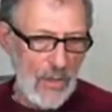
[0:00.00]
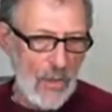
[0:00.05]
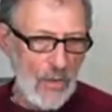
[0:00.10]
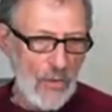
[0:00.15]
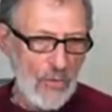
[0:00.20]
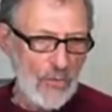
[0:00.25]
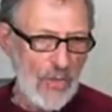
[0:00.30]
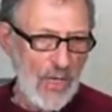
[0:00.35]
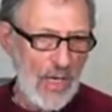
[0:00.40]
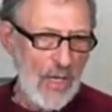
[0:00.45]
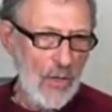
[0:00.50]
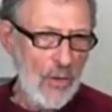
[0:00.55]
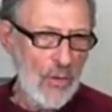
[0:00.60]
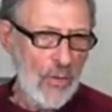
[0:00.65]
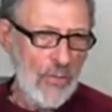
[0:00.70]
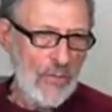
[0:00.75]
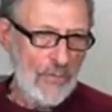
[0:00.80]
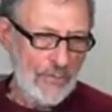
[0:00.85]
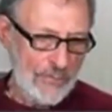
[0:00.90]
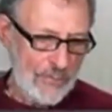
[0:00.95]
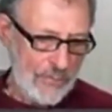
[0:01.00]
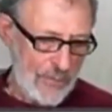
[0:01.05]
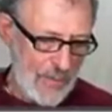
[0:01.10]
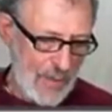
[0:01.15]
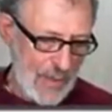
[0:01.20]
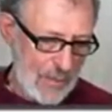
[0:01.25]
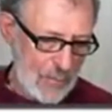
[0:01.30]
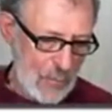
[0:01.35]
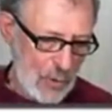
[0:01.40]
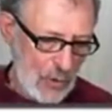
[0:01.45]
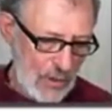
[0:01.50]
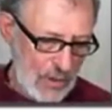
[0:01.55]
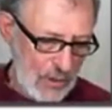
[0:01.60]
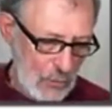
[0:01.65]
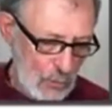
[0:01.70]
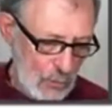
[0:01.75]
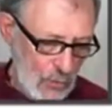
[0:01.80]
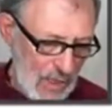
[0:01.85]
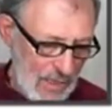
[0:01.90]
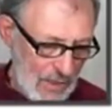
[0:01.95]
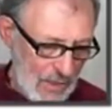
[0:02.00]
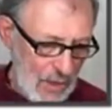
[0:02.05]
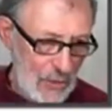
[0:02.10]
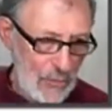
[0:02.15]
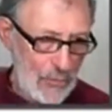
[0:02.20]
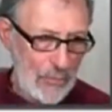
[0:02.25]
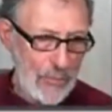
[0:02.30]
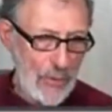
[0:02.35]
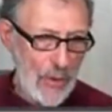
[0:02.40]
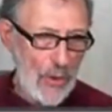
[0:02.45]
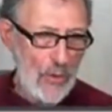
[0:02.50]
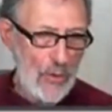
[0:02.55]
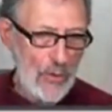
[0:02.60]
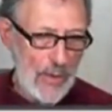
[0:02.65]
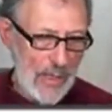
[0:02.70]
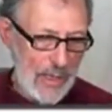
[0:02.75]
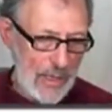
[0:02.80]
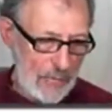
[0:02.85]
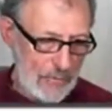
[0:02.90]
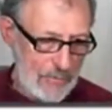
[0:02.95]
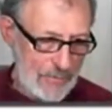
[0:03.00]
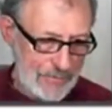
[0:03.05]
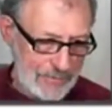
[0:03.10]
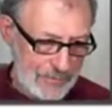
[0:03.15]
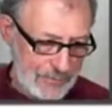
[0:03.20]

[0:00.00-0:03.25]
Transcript: So I'm going to run this program.